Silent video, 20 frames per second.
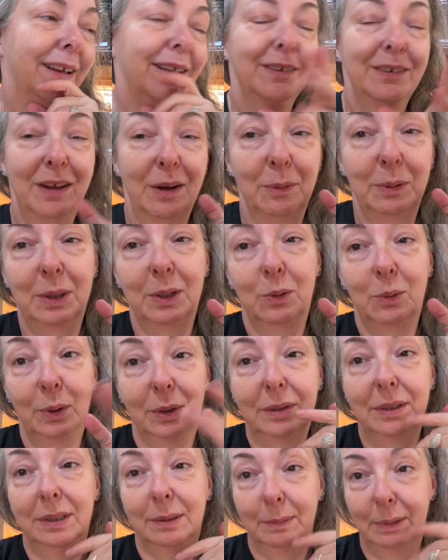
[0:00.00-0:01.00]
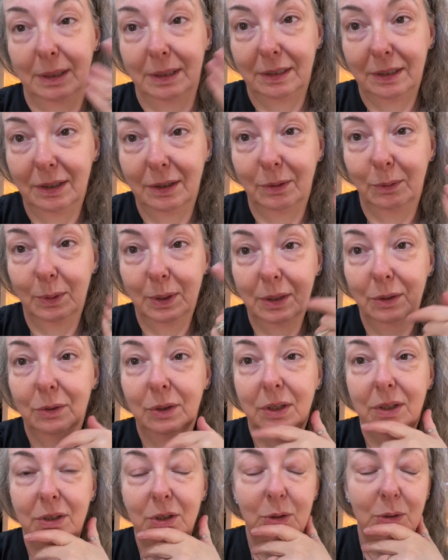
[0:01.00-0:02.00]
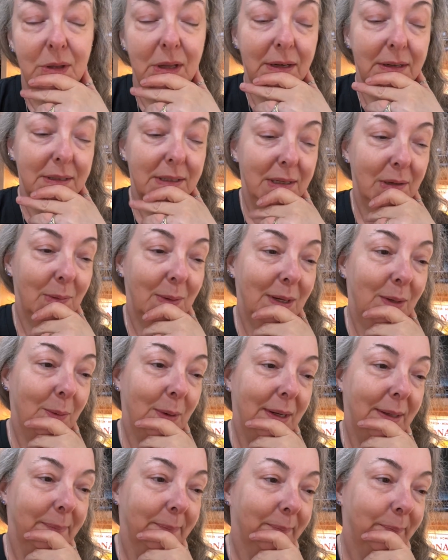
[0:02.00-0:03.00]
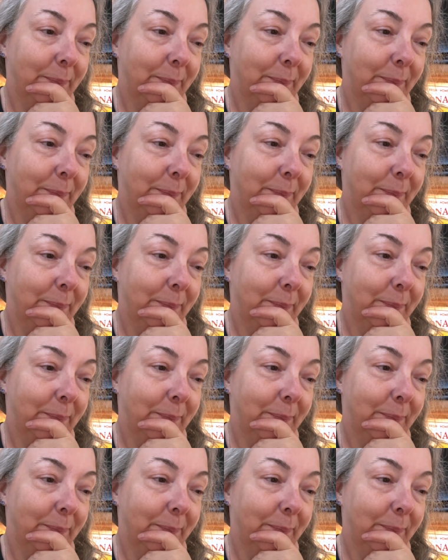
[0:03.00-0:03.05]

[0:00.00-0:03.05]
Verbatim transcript: Not with the quilting, but, you know, with learning a new thing. So anyway.